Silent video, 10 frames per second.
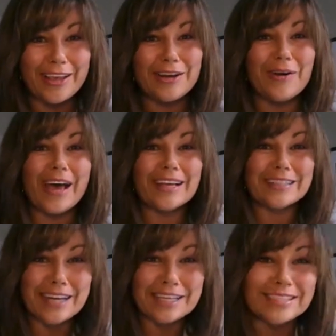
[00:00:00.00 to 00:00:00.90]
uh, you know,
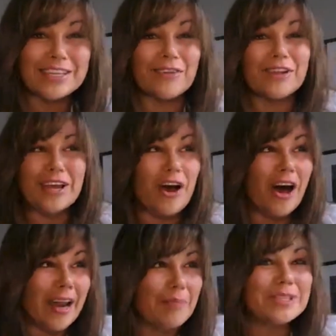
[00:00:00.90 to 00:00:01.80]
hasn't necessarily
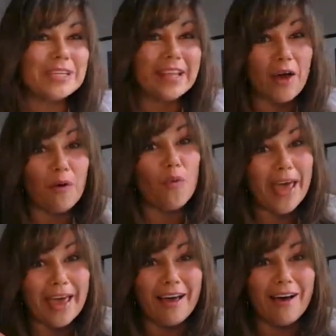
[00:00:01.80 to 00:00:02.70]
caught up to that
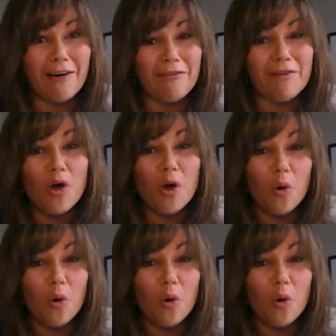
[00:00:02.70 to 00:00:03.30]
way of